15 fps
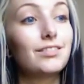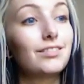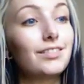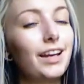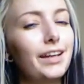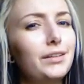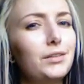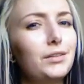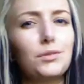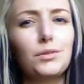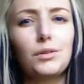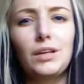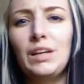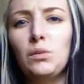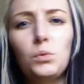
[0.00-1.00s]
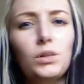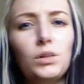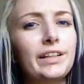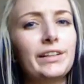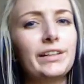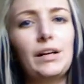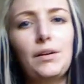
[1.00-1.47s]
kind of do the in one
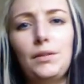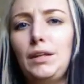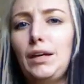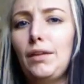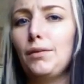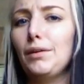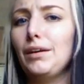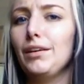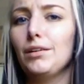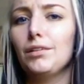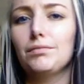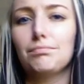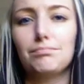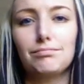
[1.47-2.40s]
ear, out the other ear